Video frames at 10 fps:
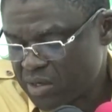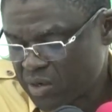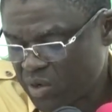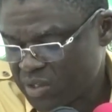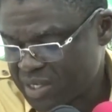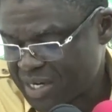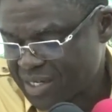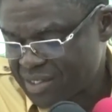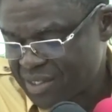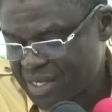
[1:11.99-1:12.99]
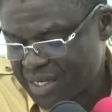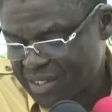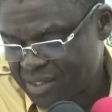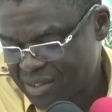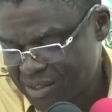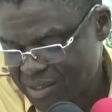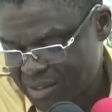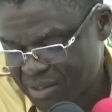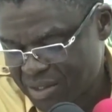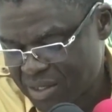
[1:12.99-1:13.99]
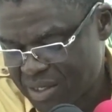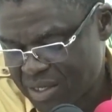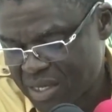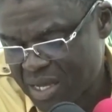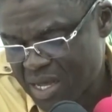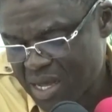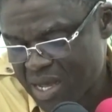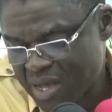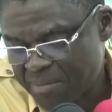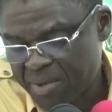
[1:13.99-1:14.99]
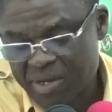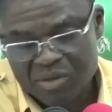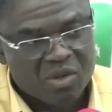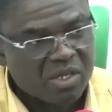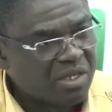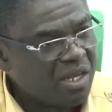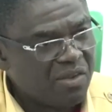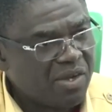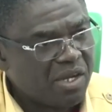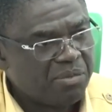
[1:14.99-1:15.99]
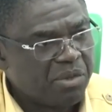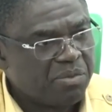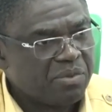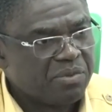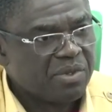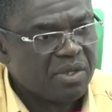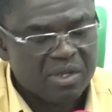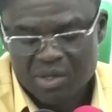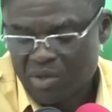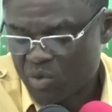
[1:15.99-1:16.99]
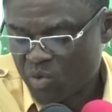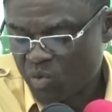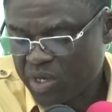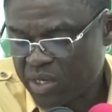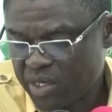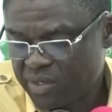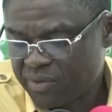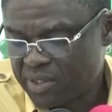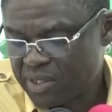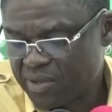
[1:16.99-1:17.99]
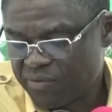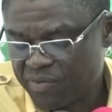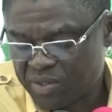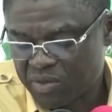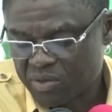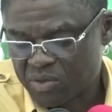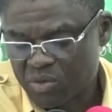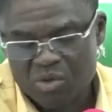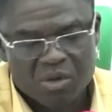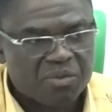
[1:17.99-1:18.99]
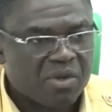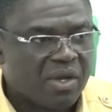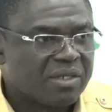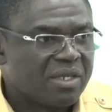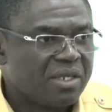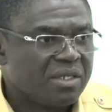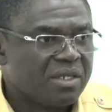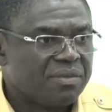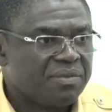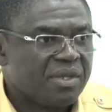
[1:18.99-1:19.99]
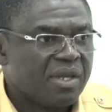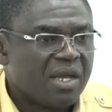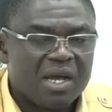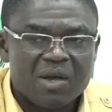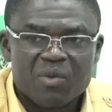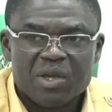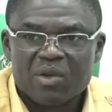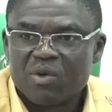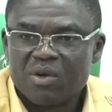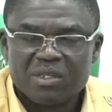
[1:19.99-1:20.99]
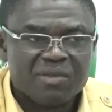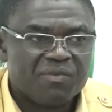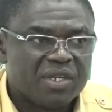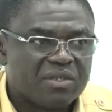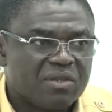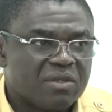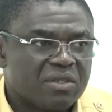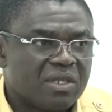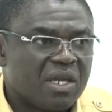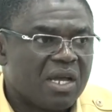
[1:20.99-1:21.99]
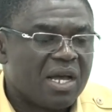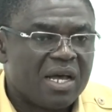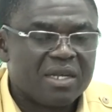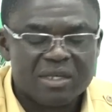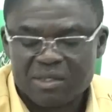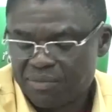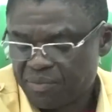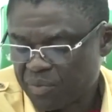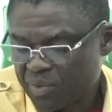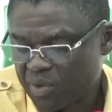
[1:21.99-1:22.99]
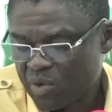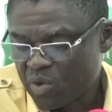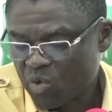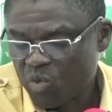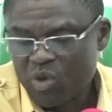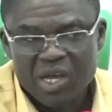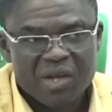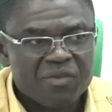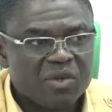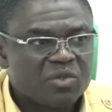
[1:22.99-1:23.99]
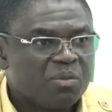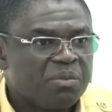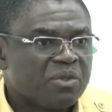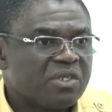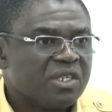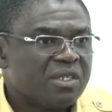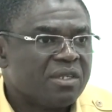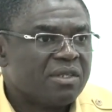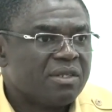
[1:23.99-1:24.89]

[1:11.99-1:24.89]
contracts that are meant to enslave our people. We need investors to come to our state, and we encourage investors. And we have also put in